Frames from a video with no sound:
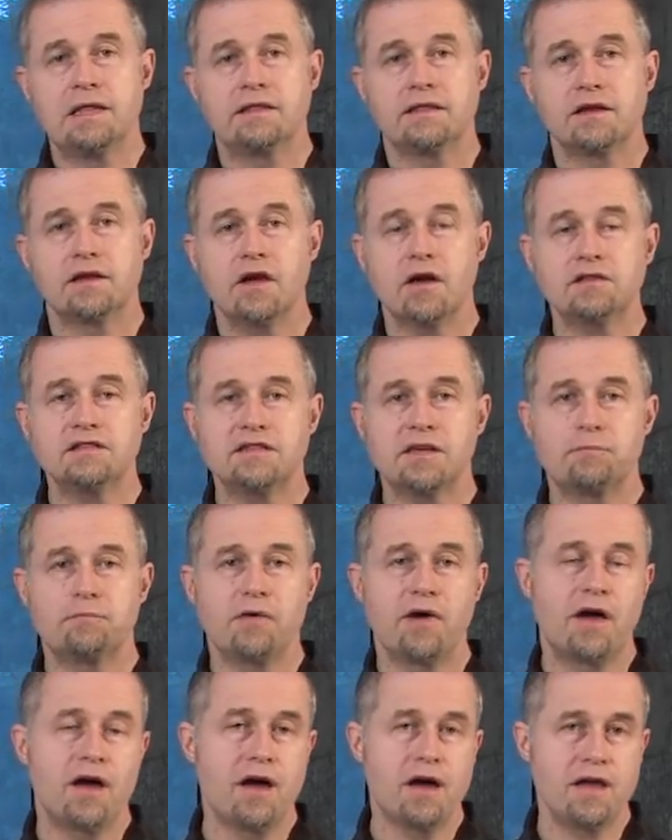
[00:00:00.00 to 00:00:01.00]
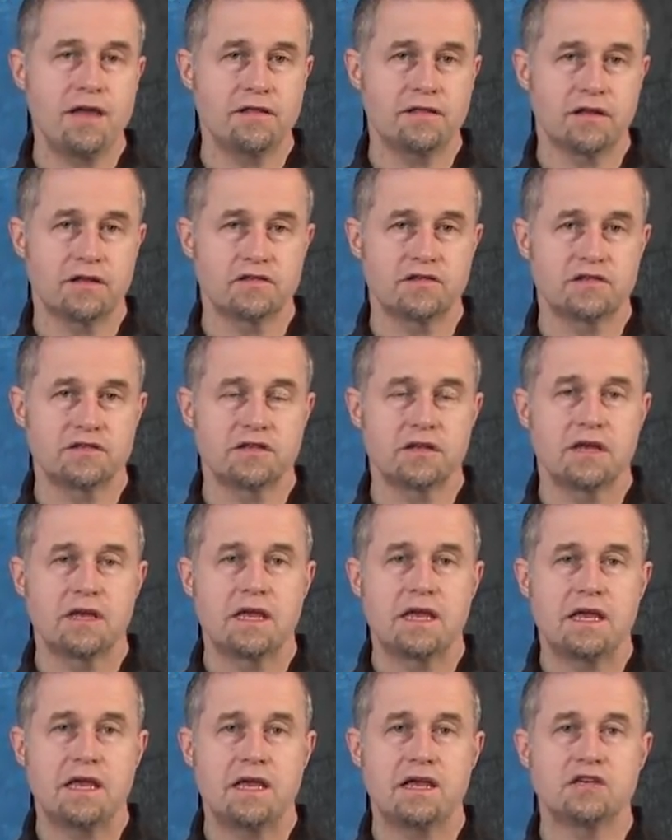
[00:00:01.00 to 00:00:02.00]
The concept behind this
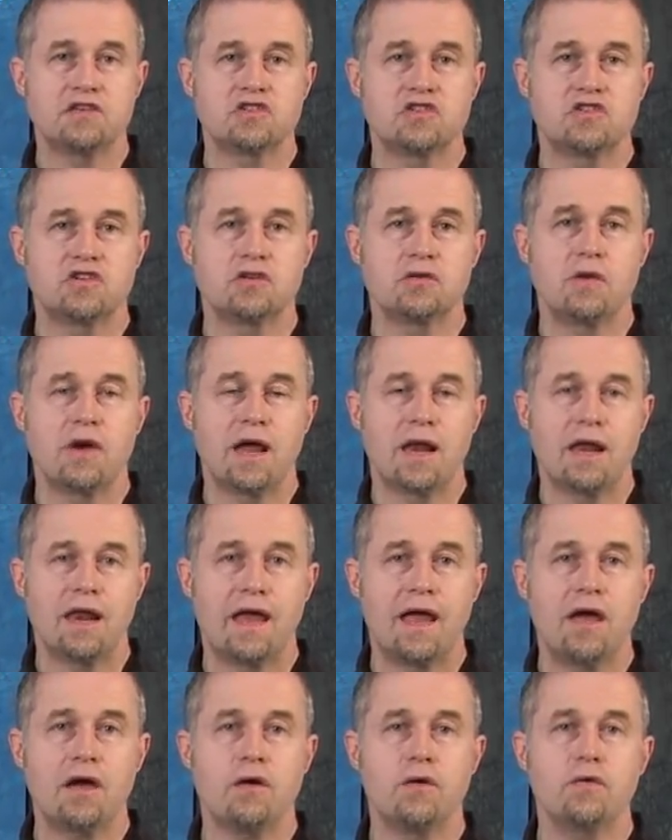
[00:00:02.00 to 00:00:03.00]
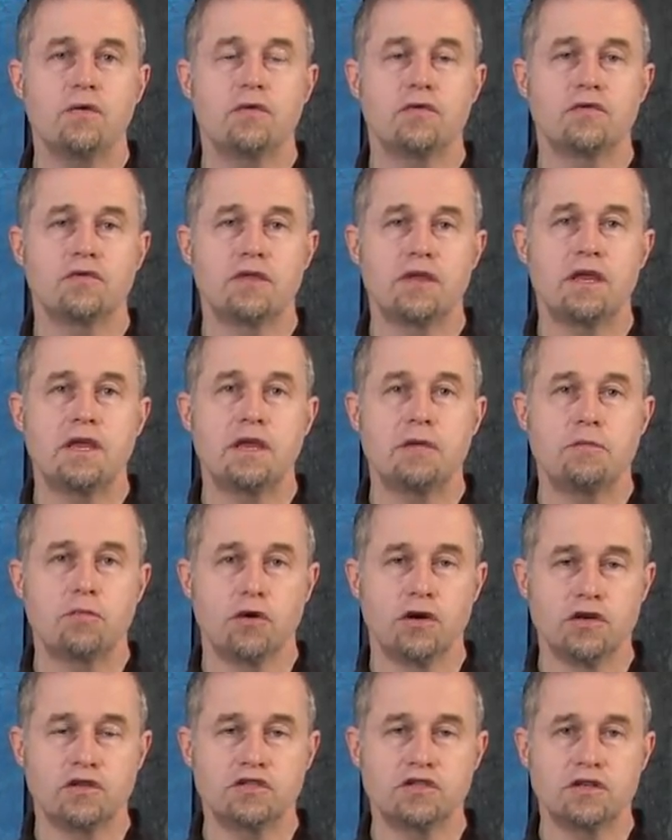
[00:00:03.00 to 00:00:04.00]
is to allow the
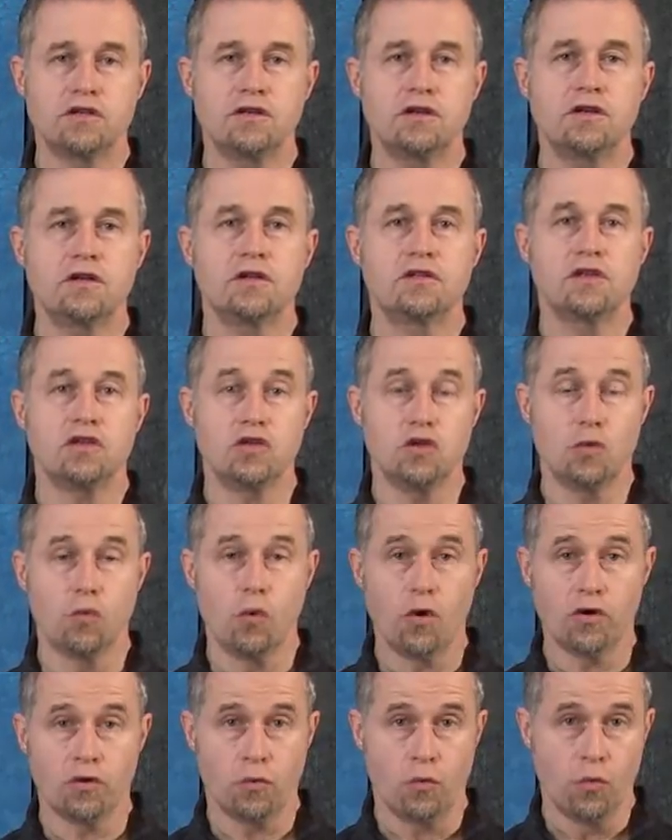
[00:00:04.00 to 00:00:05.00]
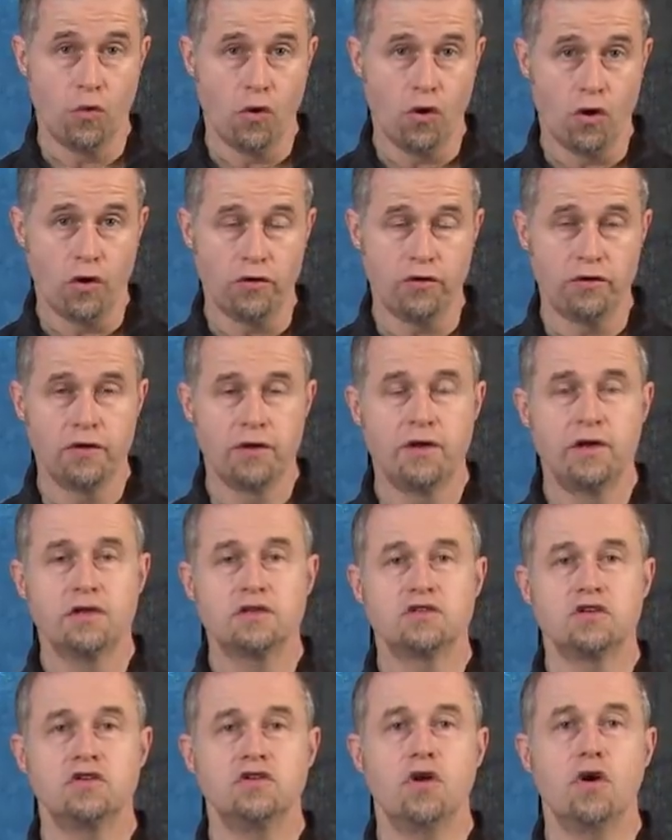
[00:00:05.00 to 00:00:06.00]
person that you want to warn
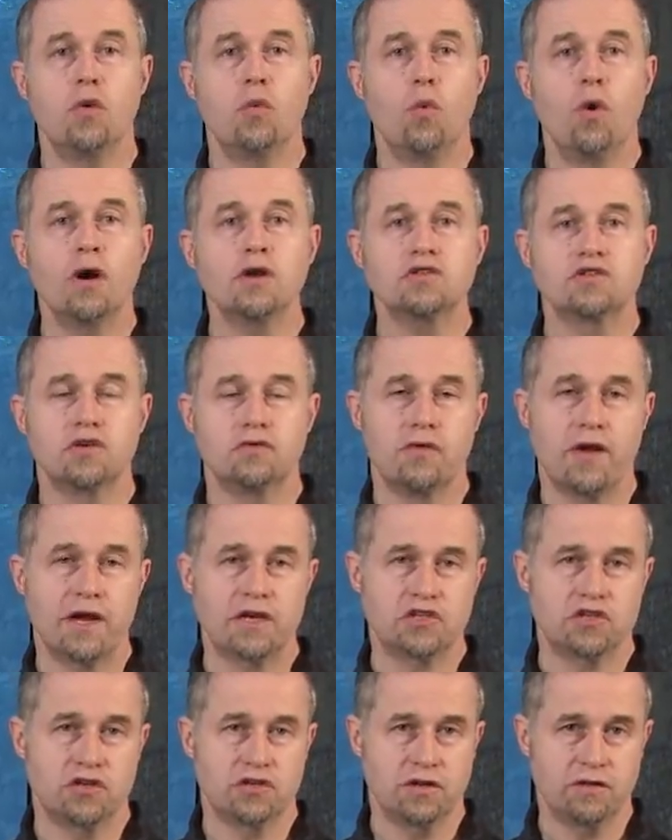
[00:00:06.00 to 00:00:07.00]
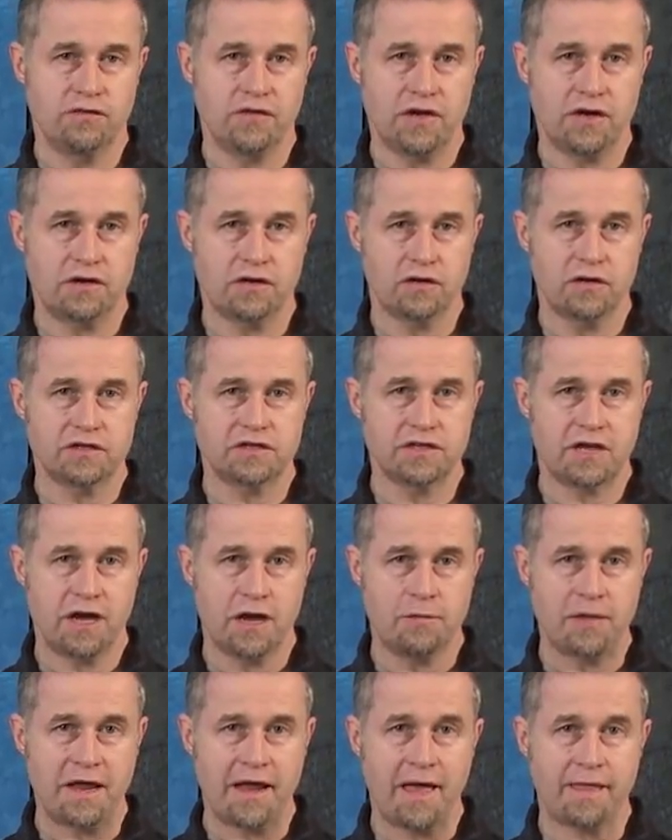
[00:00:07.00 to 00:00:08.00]
to know what direction the vehicle is
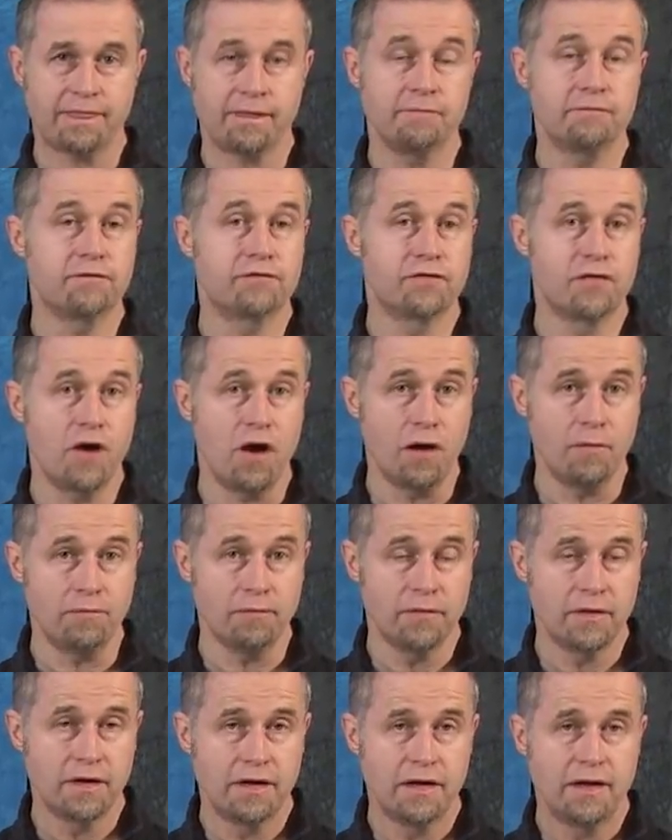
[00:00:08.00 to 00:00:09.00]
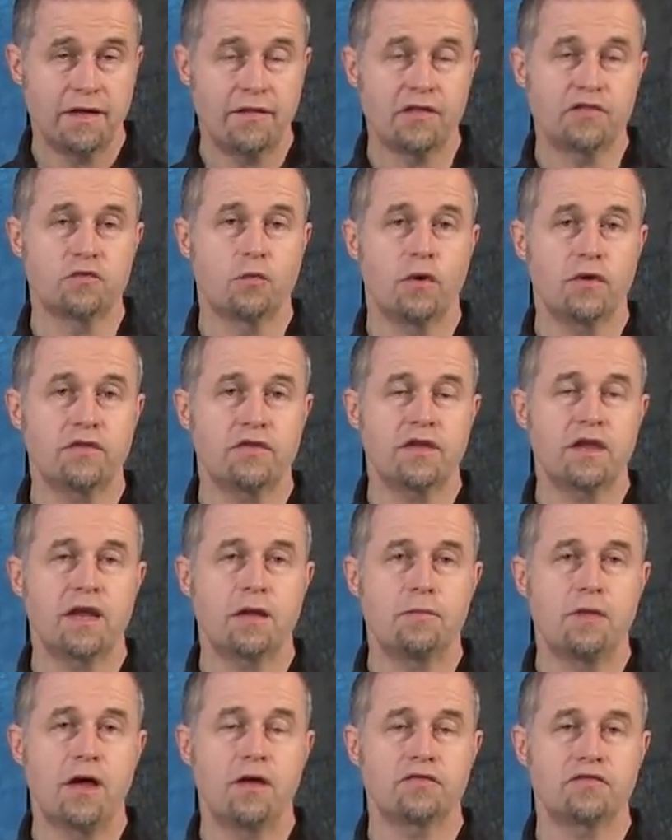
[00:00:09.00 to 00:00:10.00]
coming at them from. And that's one thing
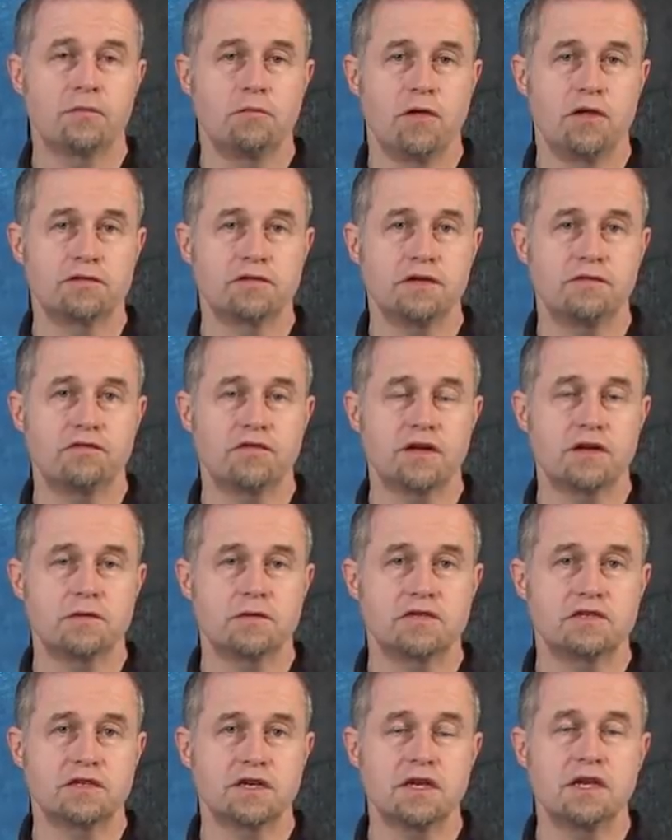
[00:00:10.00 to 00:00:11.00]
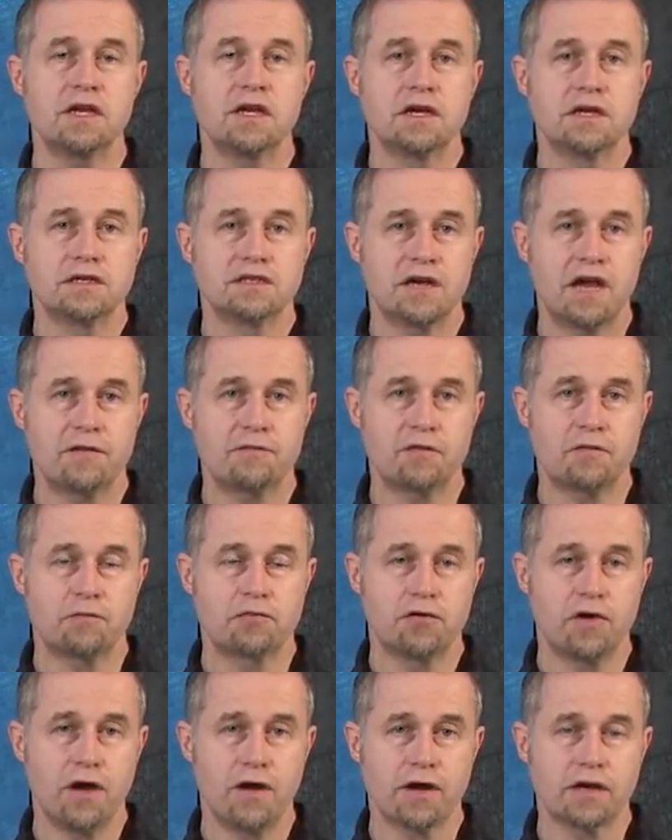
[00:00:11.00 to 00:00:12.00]
about the multi-frequency type of
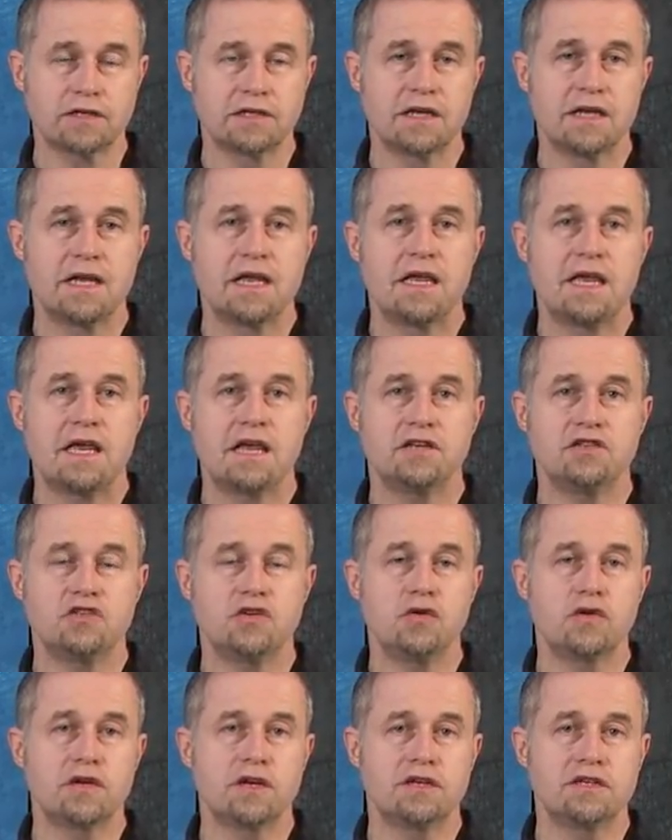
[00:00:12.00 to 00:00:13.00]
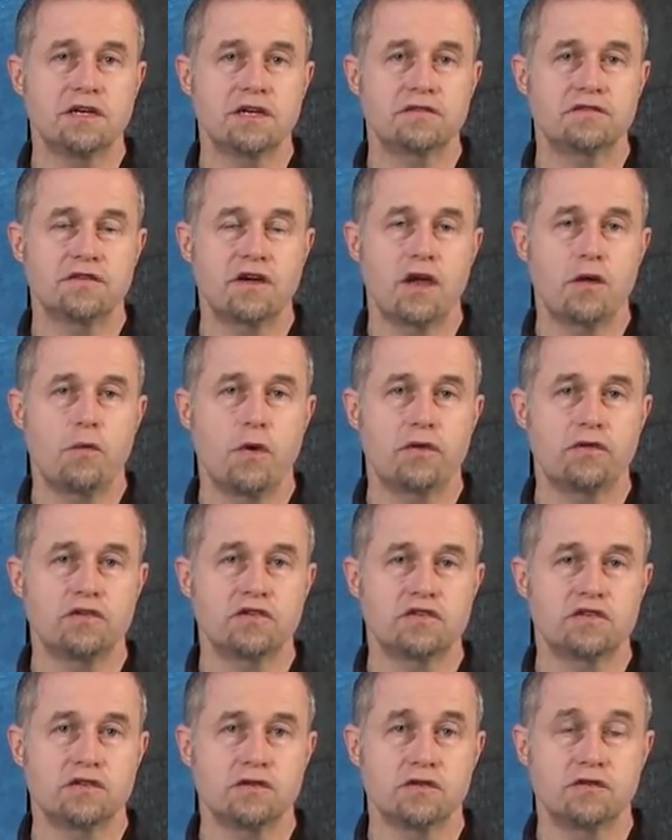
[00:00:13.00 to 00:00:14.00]
product is you can identify whether
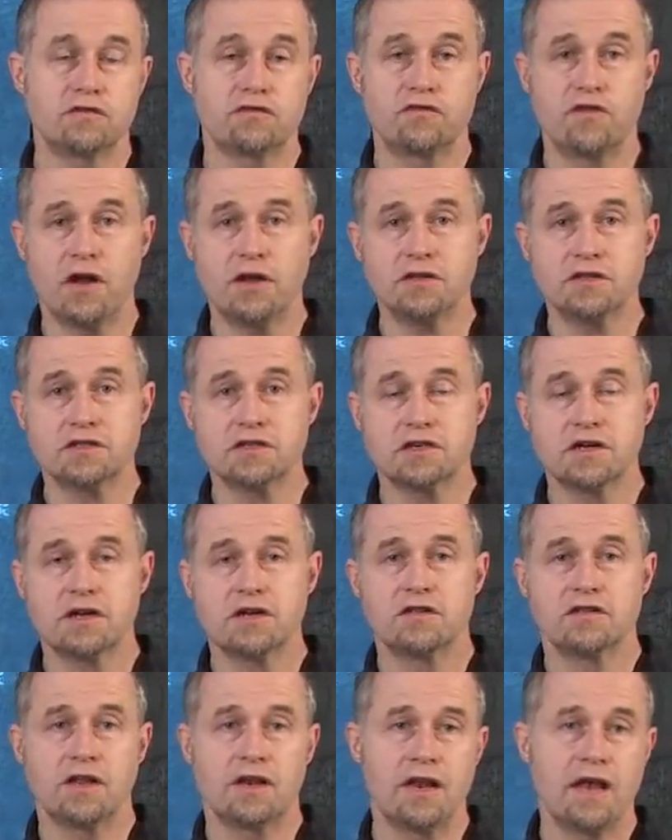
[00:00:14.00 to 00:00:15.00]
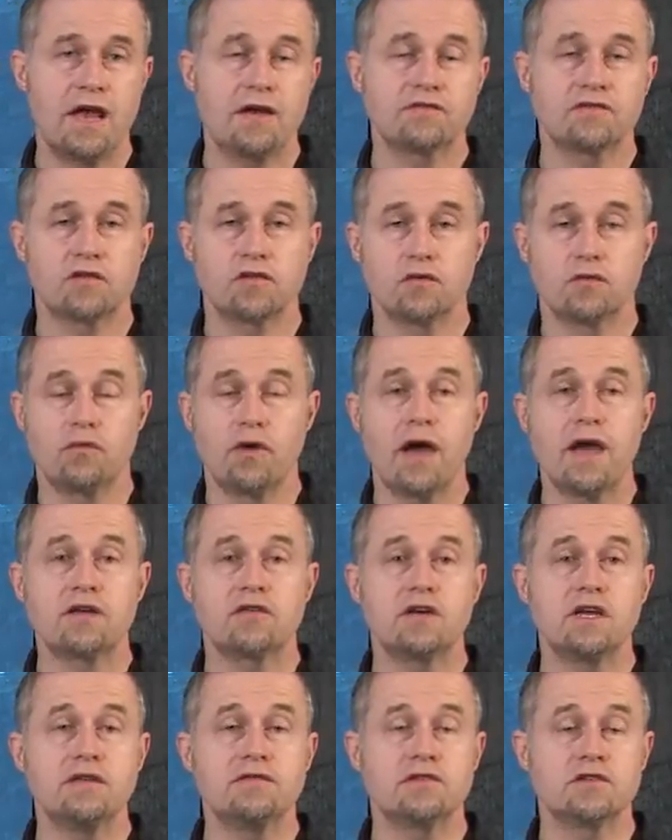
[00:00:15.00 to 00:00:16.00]
it's to the front, the left, or the right,
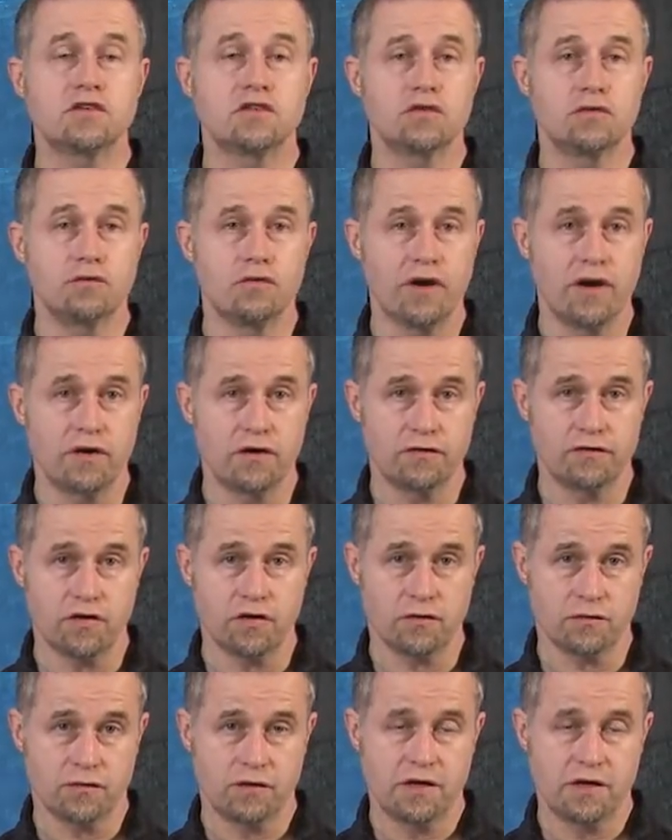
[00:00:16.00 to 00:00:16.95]
or even to the rear of you.